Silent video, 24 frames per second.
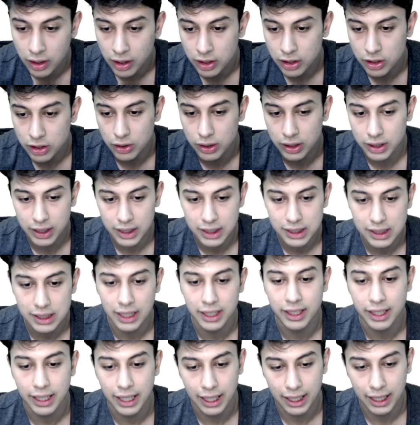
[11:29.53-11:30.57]
So this
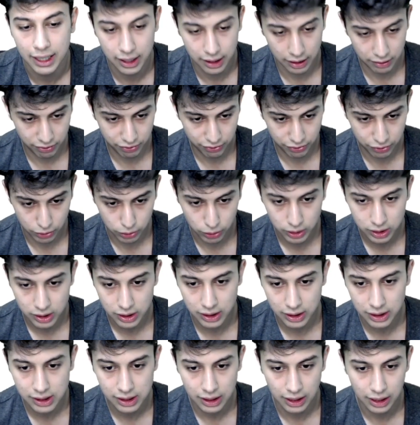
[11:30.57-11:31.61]
attractive force
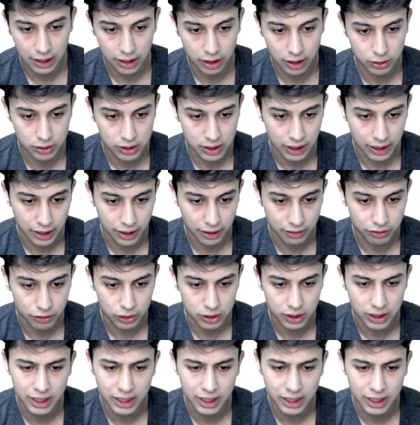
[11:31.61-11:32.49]
is electrostatic force.